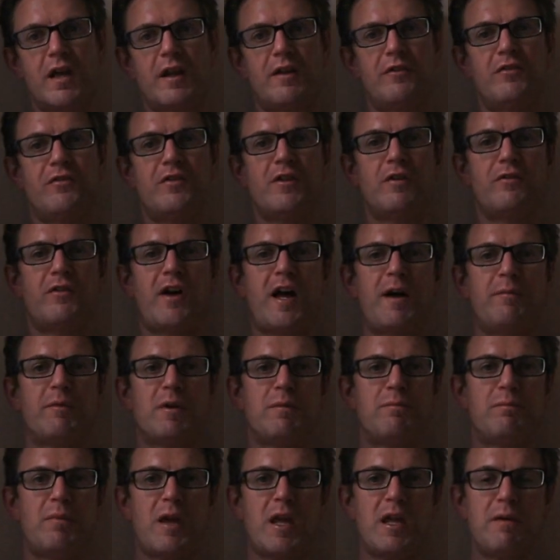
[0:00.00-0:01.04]
get a feel for how
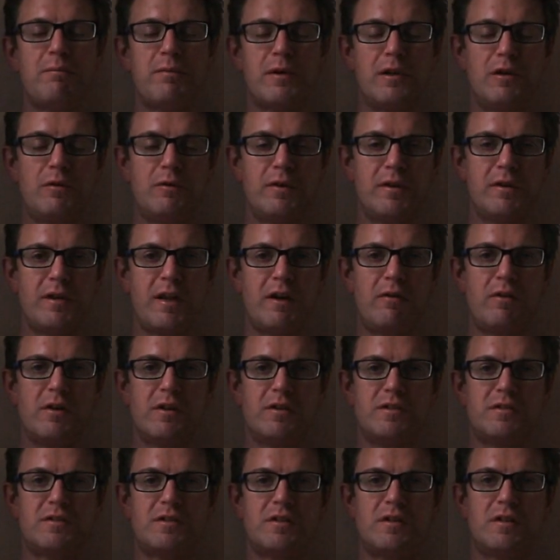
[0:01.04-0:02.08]
many people are in there
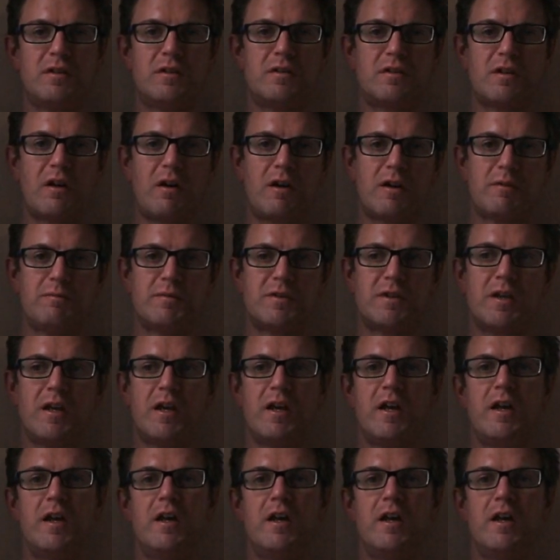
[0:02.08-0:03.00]
at certain times,